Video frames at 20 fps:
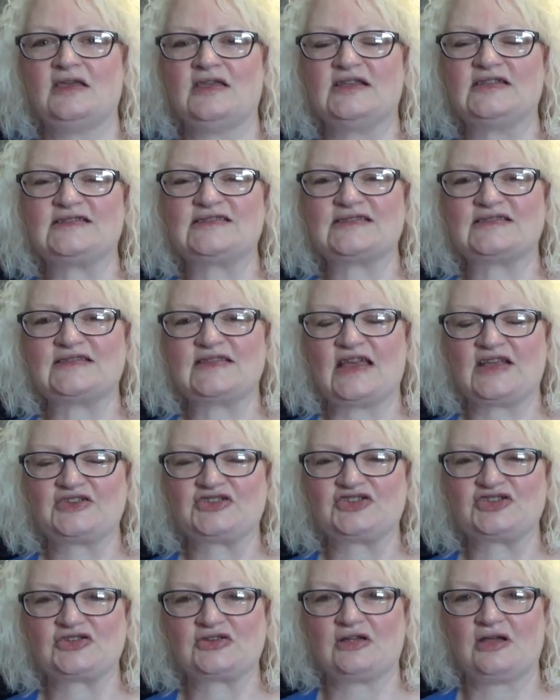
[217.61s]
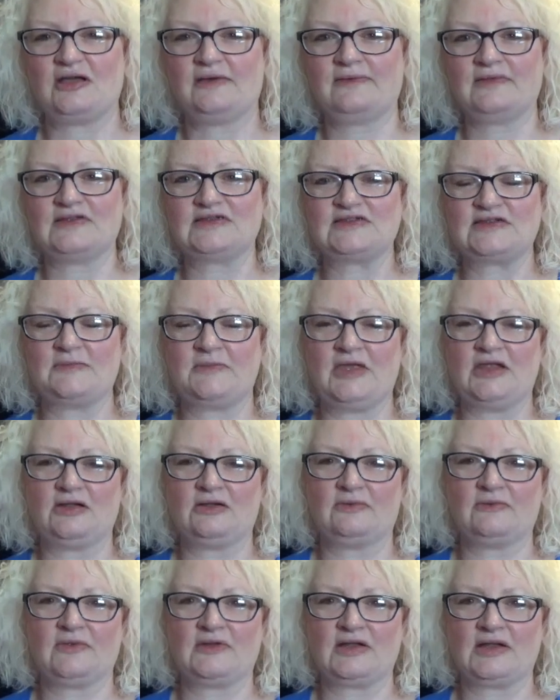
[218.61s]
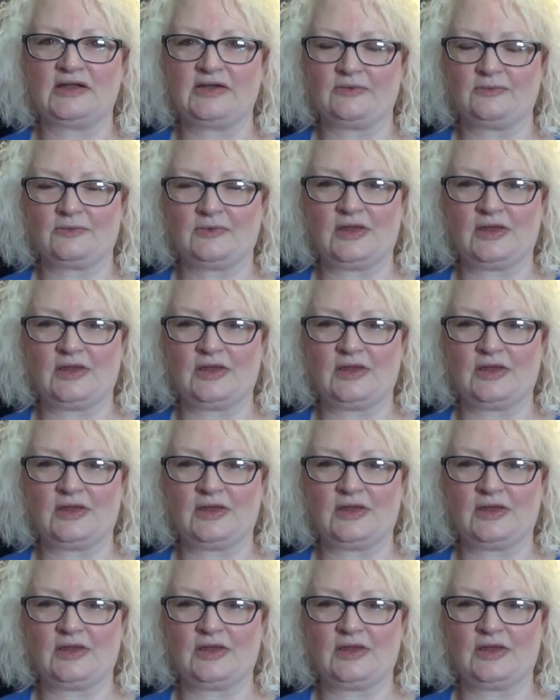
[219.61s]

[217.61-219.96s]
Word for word: it's the texture of the tomato that I don't